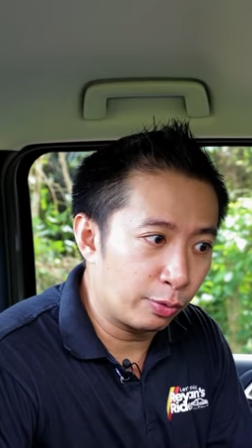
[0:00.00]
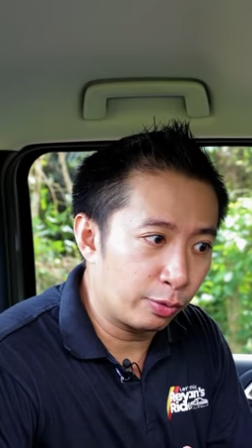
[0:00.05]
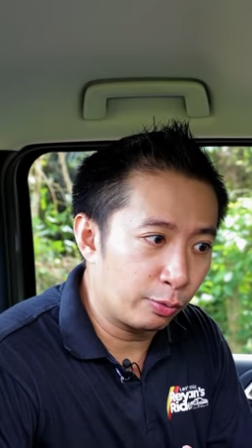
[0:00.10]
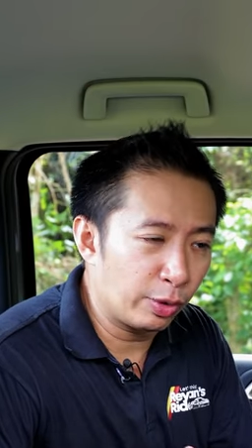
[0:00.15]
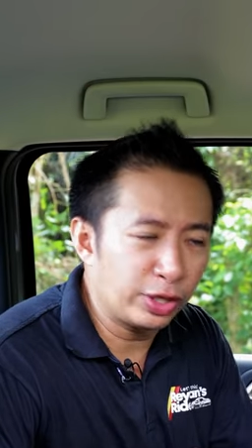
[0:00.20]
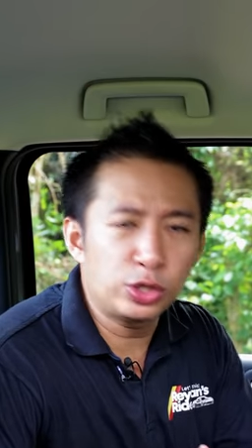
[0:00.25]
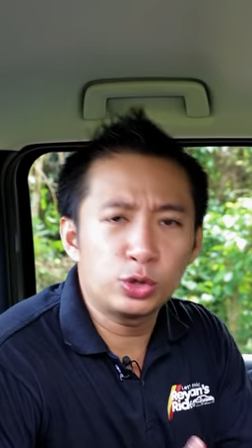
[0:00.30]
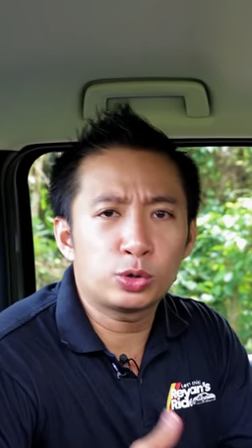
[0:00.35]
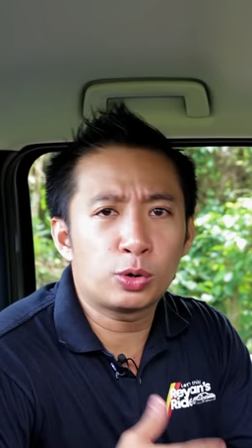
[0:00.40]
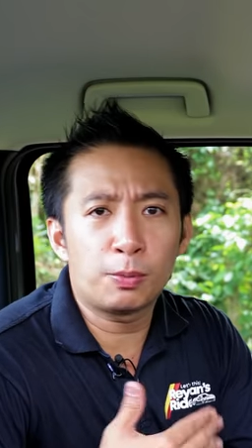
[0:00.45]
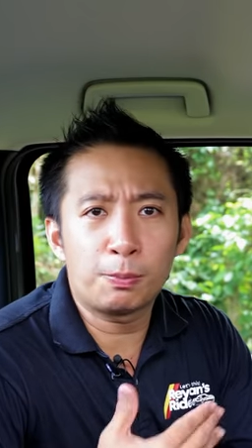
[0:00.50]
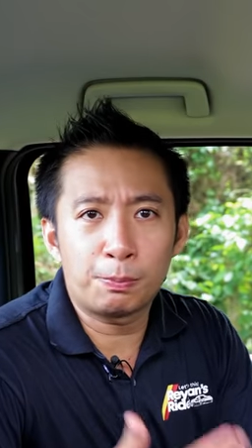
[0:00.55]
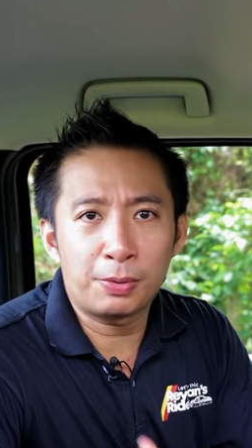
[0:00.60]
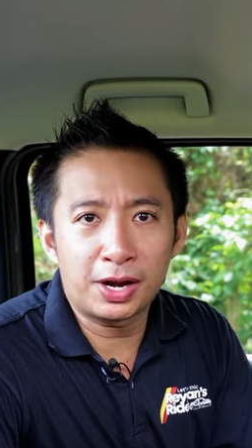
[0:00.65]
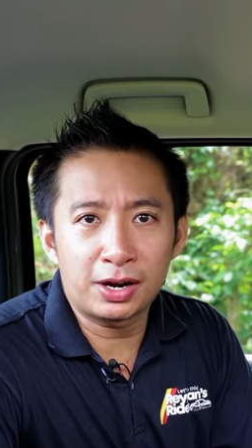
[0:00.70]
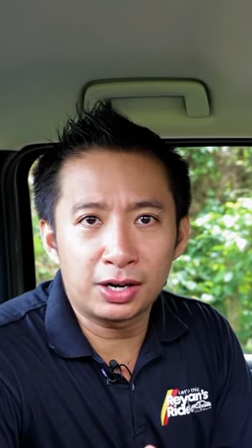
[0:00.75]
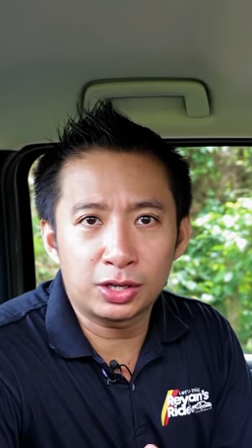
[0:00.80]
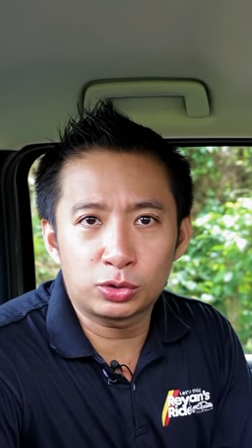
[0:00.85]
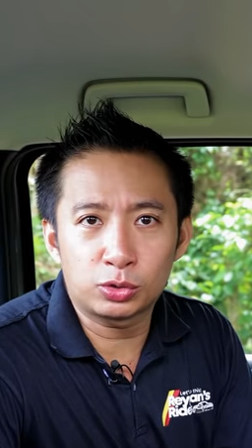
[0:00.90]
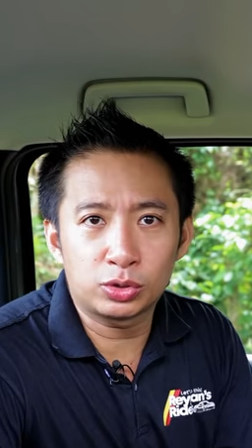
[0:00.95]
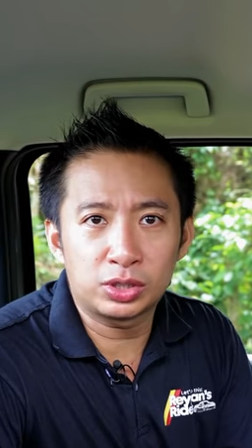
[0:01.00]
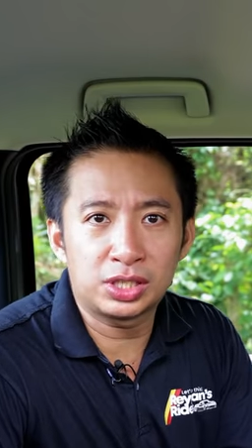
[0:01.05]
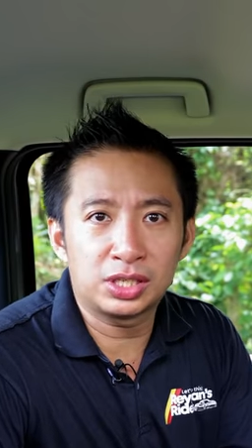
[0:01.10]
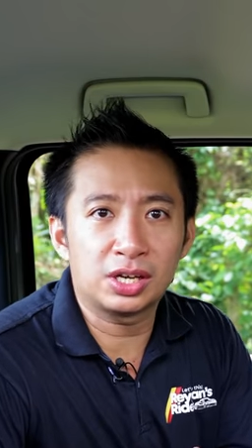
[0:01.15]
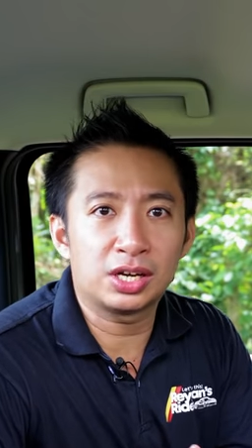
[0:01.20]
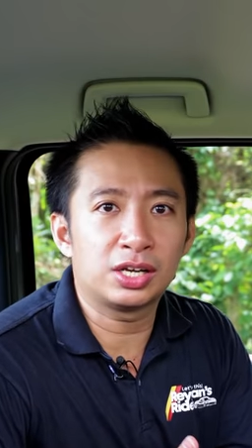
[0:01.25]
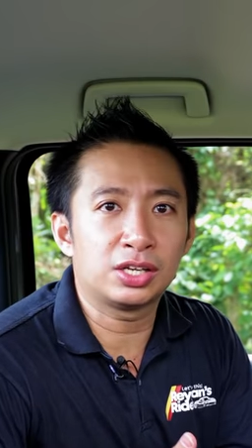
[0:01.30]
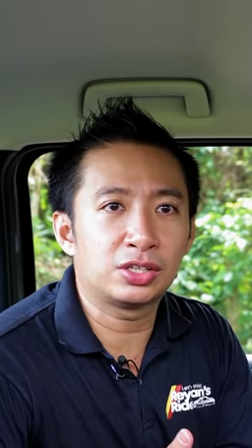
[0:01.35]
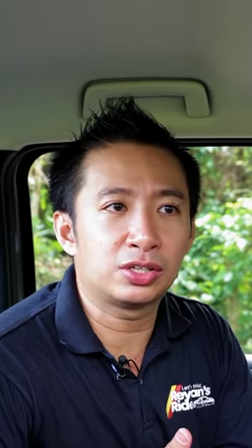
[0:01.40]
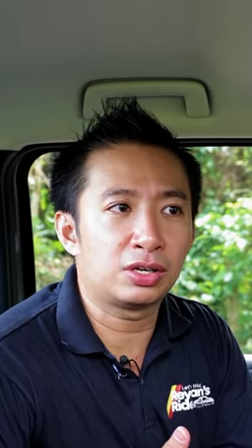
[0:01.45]
when you compare it to
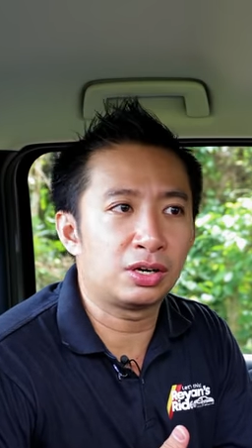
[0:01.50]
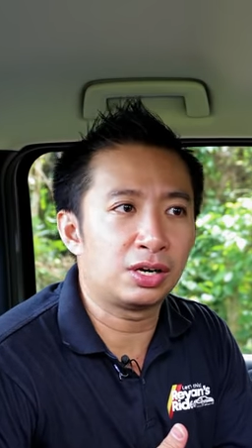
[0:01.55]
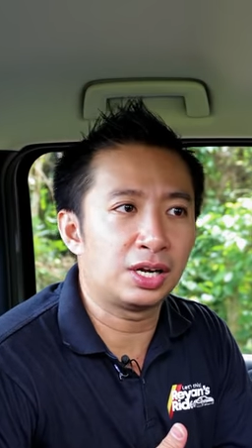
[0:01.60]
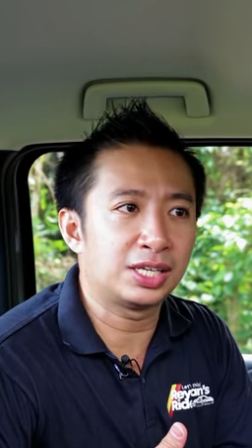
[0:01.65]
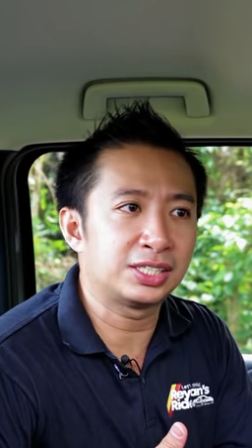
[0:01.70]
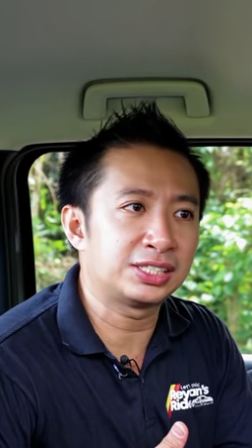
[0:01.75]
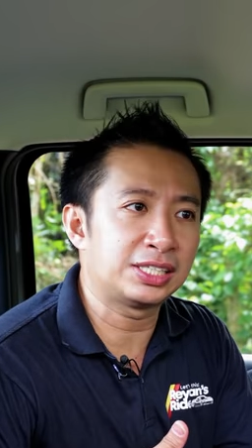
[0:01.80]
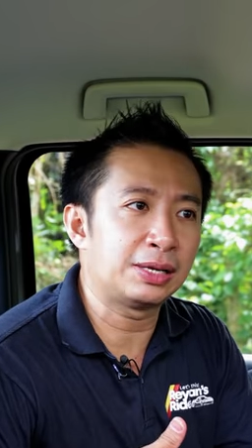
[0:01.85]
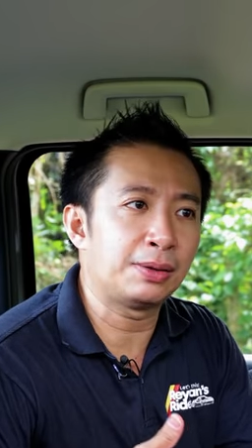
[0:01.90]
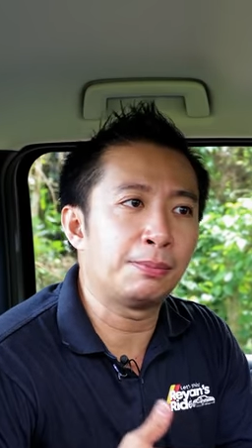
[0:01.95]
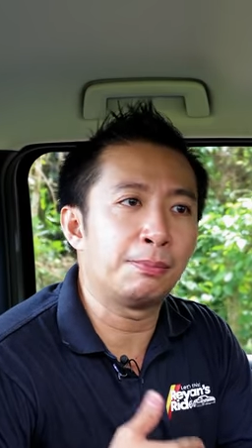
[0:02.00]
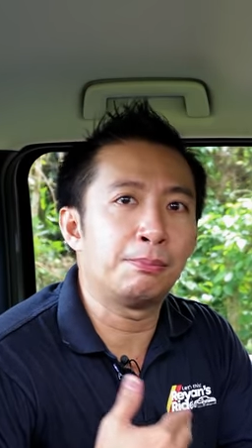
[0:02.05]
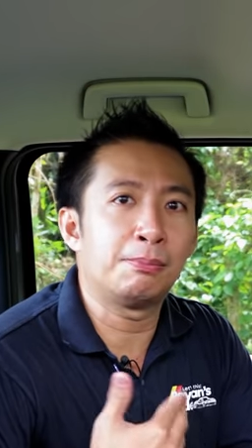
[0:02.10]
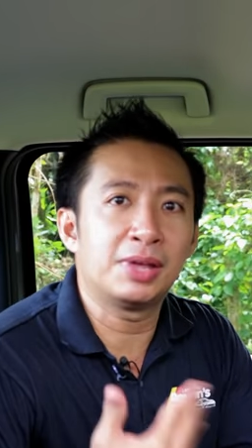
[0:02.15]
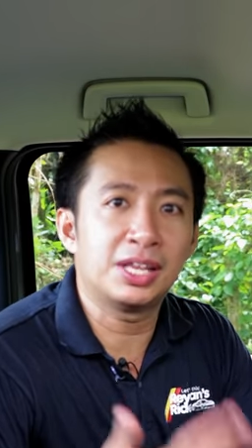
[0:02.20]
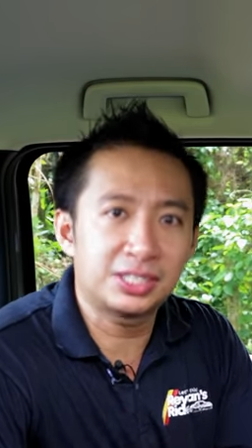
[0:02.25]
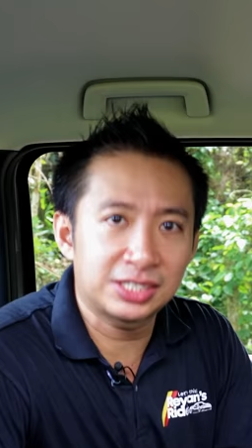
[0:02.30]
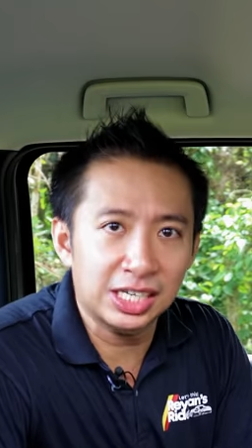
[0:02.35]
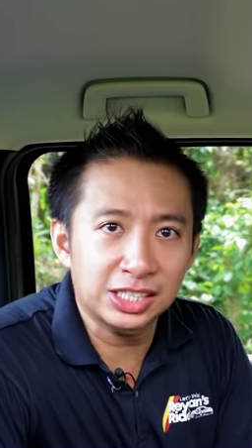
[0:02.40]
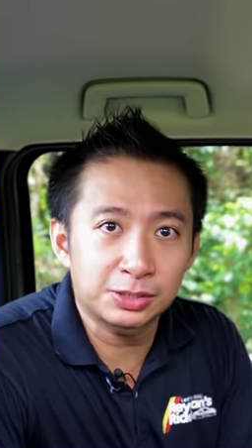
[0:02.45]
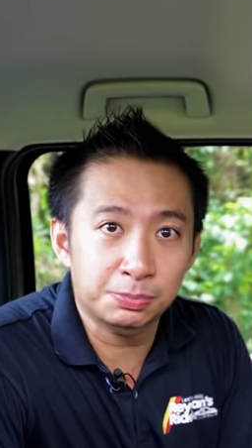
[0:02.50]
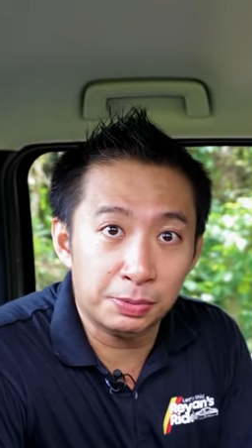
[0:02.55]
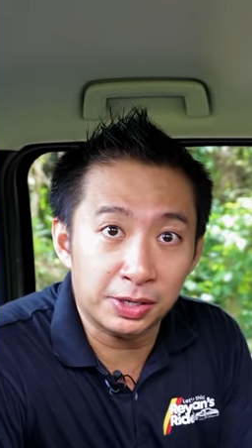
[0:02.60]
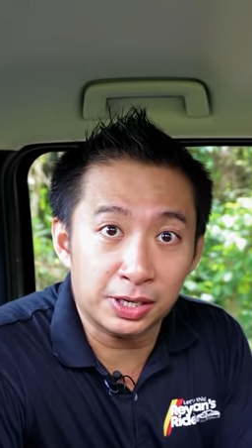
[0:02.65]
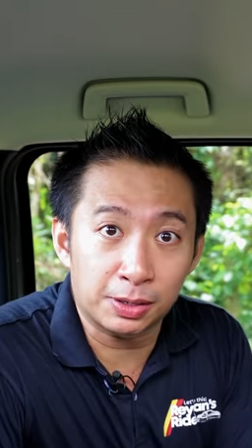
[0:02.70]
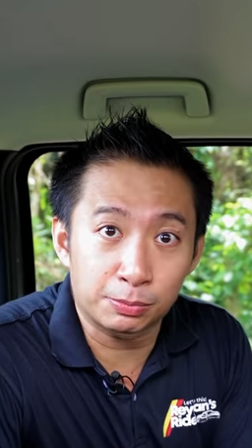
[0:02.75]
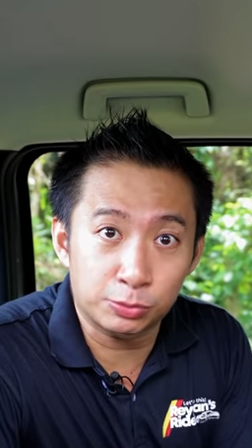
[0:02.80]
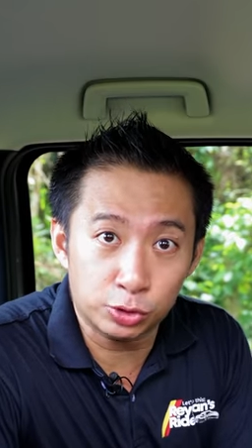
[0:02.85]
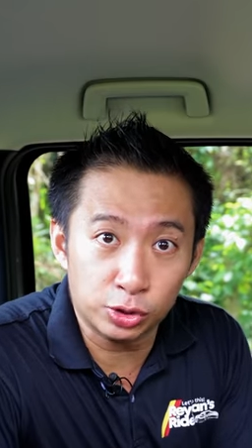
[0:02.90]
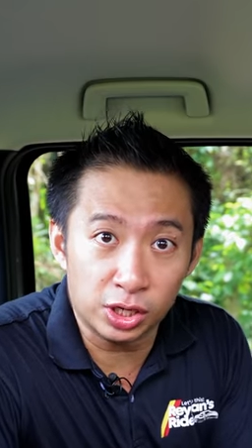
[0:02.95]
the other, let's say, mid-size
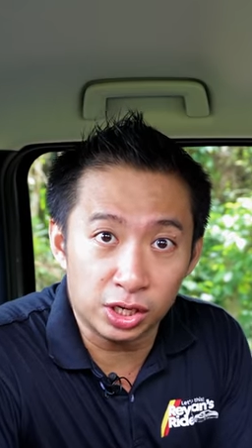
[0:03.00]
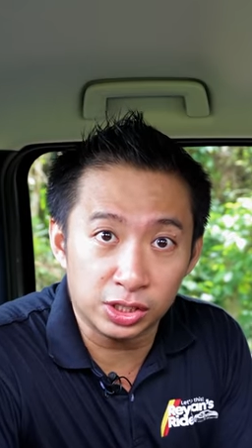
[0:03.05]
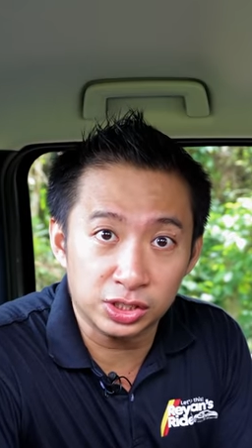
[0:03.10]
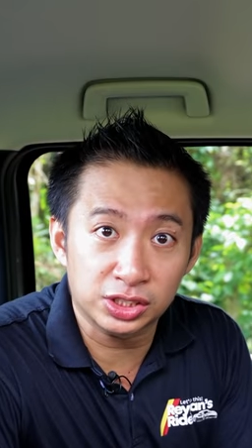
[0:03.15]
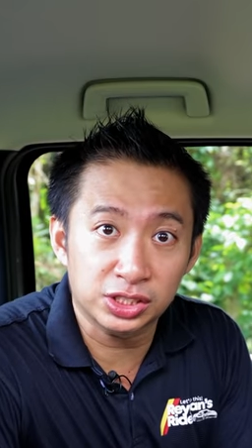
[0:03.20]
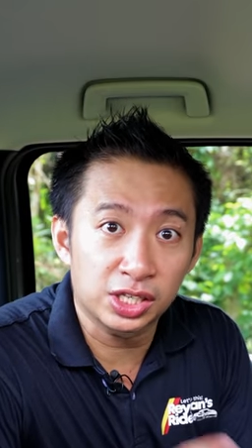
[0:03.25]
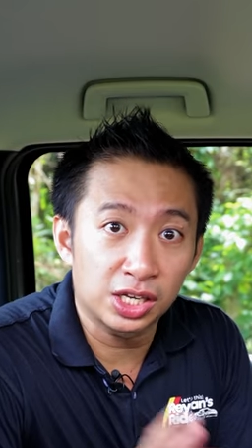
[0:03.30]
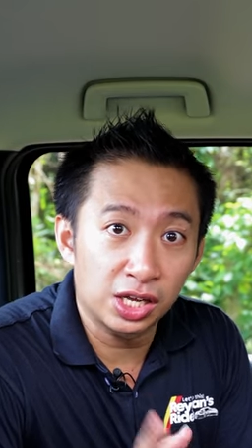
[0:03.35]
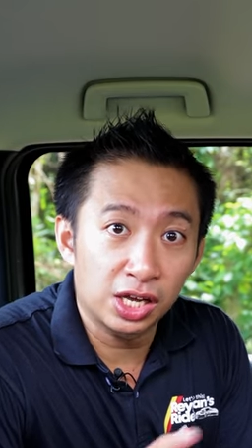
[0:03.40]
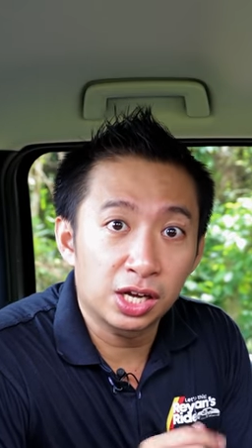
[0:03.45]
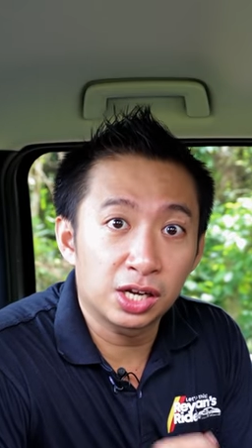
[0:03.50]
pickup trucks